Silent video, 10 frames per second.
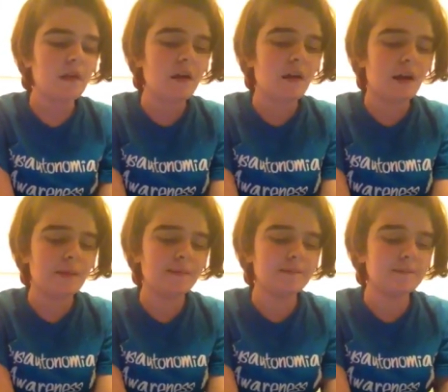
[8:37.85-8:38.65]

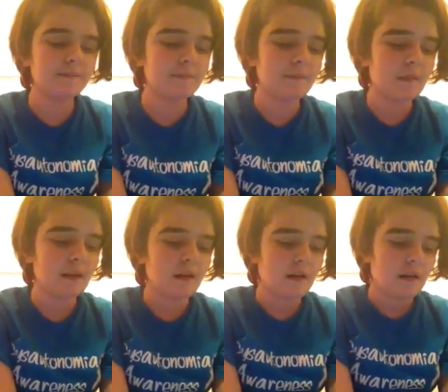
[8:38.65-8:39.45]
Um,
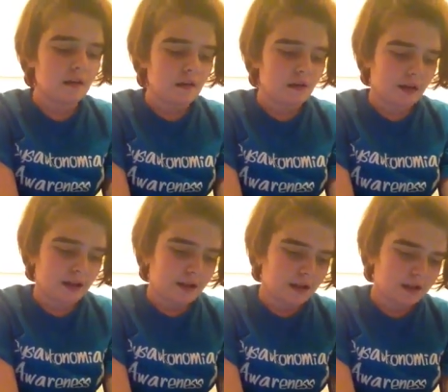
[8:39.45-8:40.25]
all
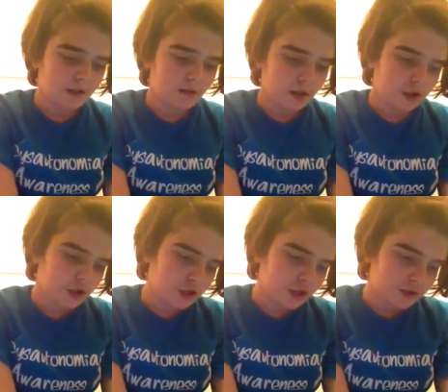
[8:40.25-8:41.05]
right, next
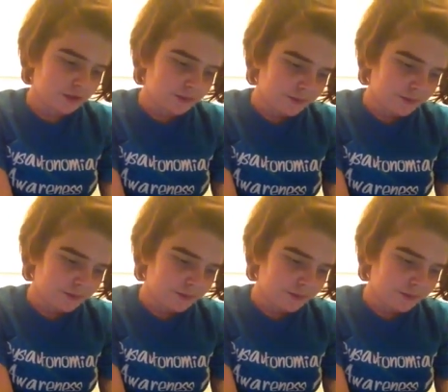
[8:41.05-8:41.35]
question.